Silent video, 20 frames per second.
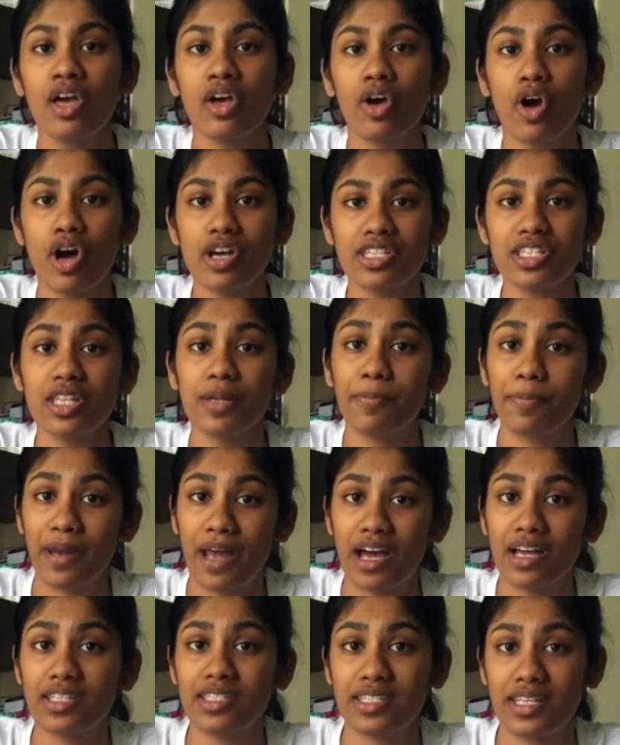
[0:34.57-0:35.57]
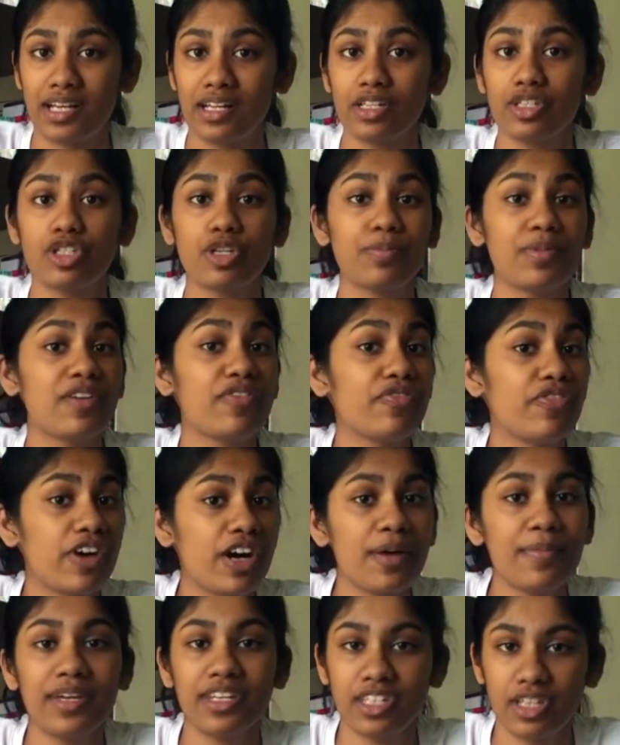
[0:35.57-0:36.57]
causing the plant cells to be
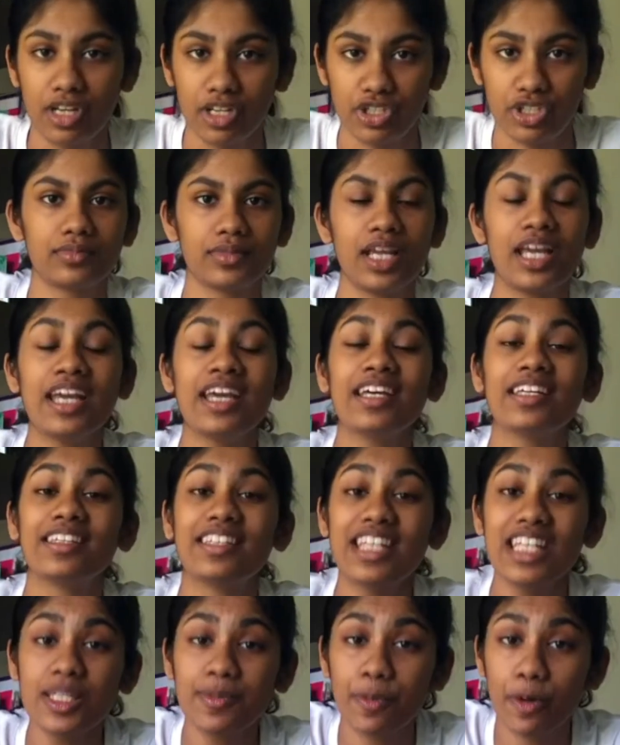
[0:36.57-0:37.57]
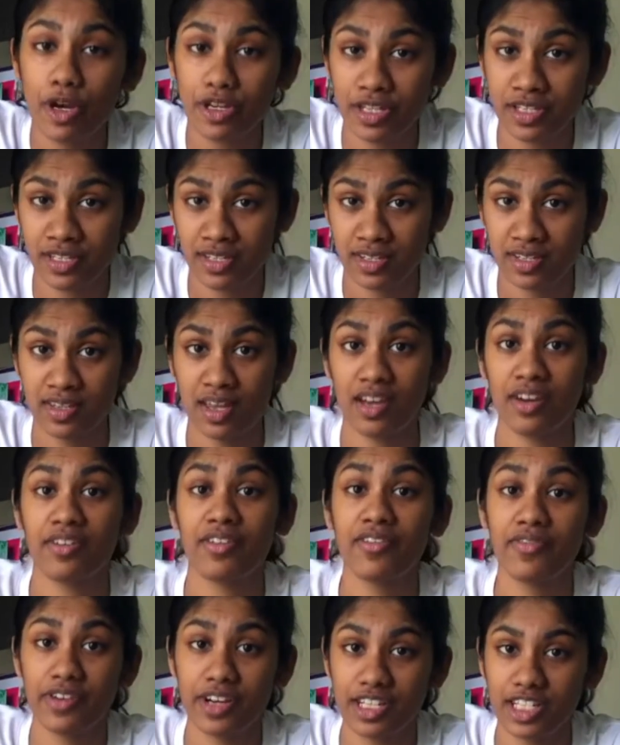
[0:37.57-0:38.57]
firm and turgid. These processes are
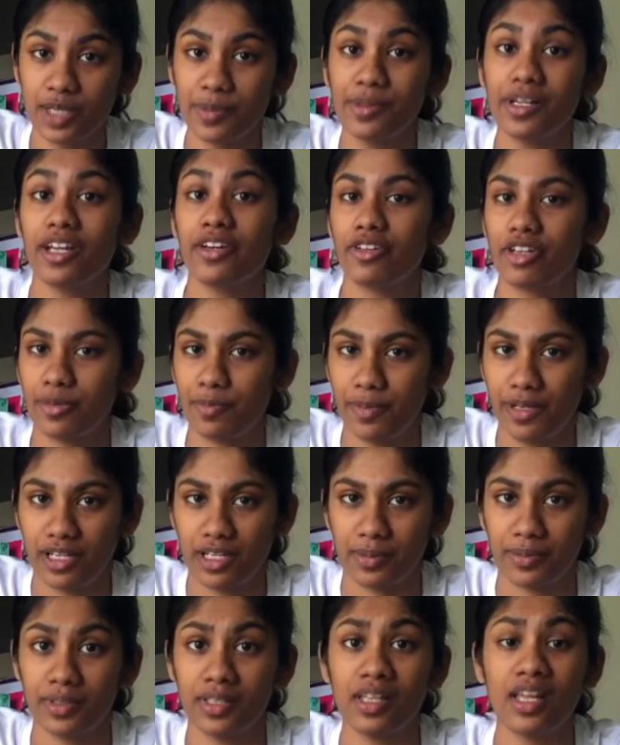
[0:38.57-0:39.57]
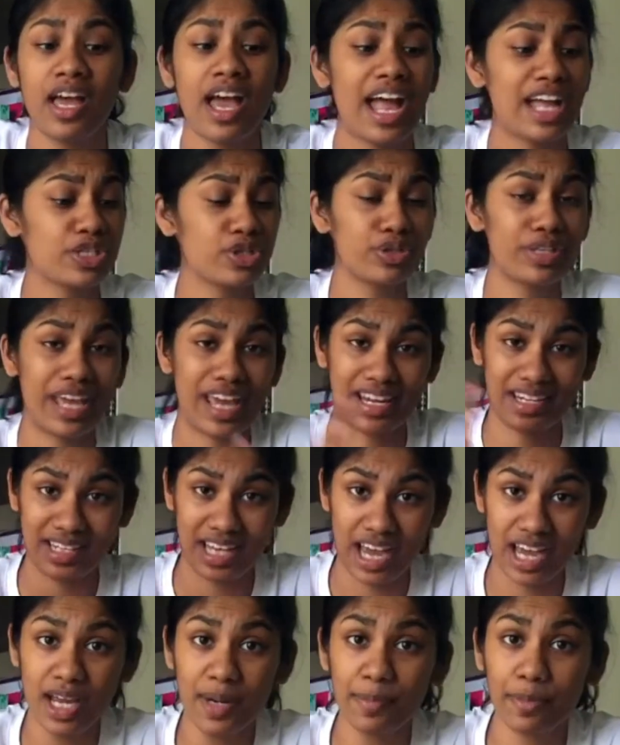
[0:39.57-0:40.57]
reversible and repeatable, and so the
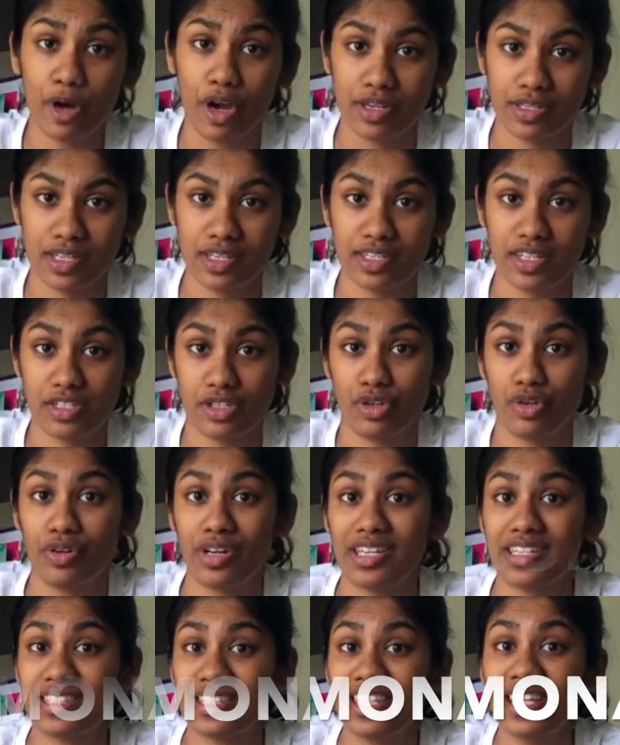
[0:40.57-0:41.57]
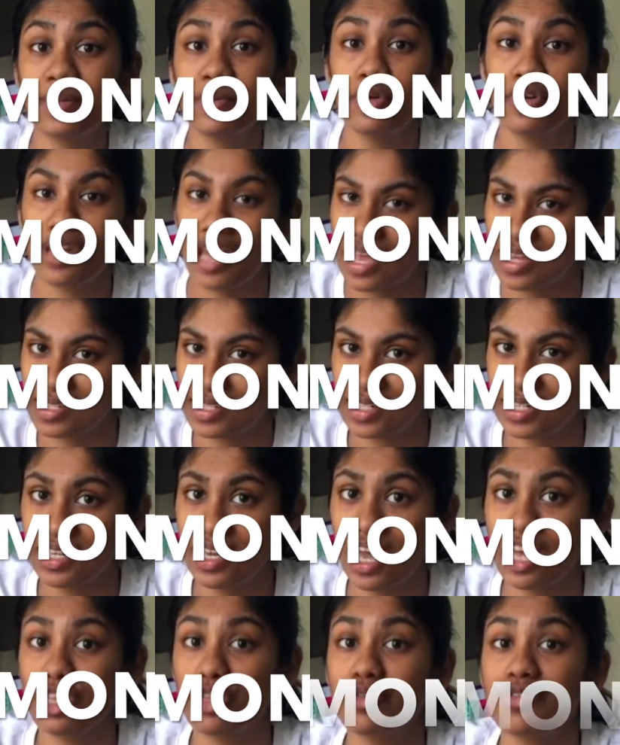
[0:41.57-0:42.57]
entire process is known as
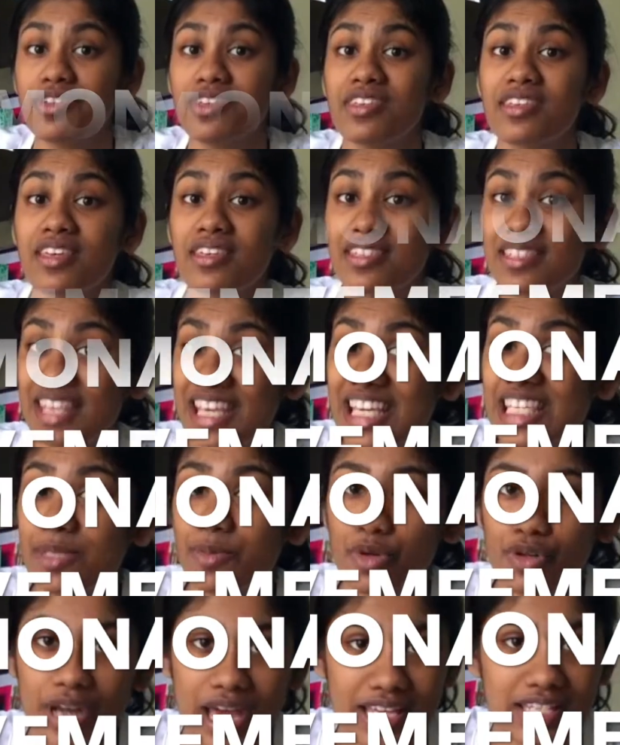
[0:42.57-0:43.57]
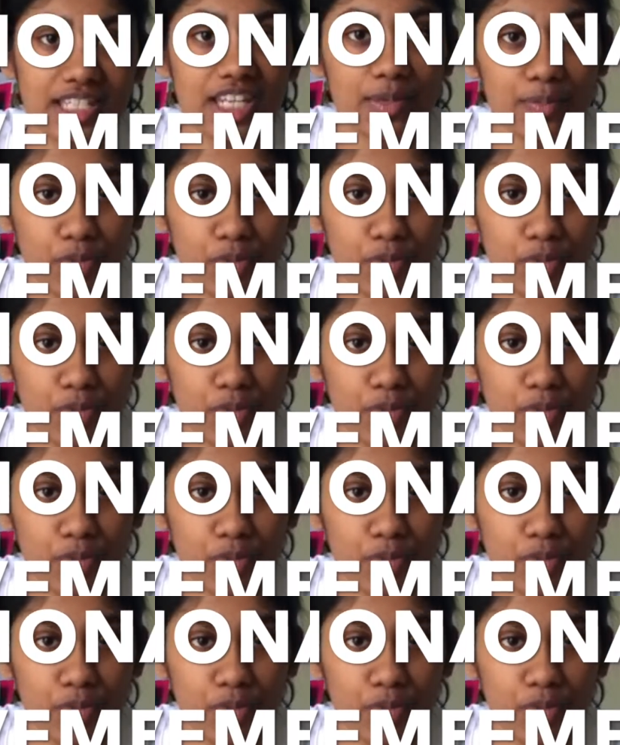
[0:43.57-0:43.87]
Thigmonasty and uses seismonastic